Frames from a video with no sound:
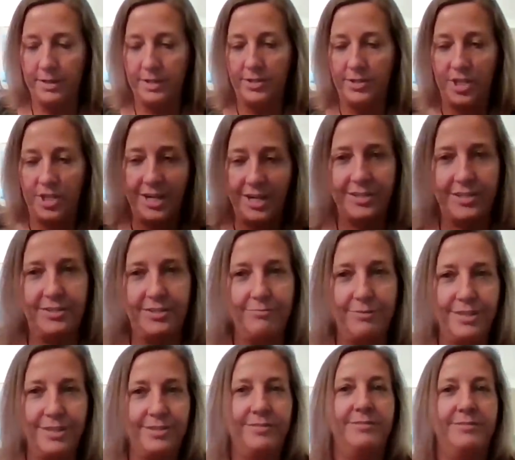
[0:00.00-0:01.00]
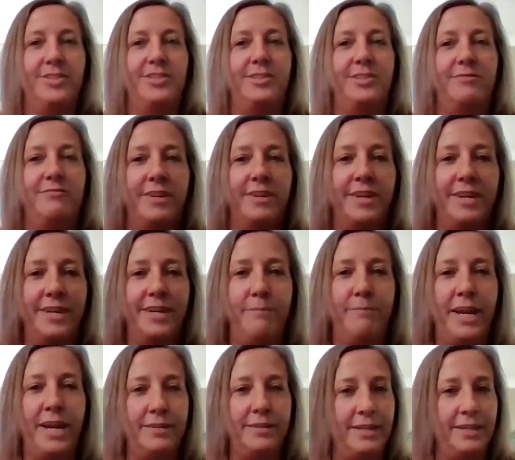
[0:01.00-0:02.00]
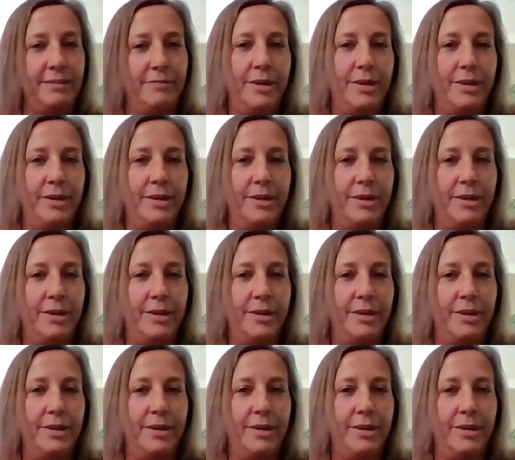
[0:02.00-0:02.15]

the chest was just very manly,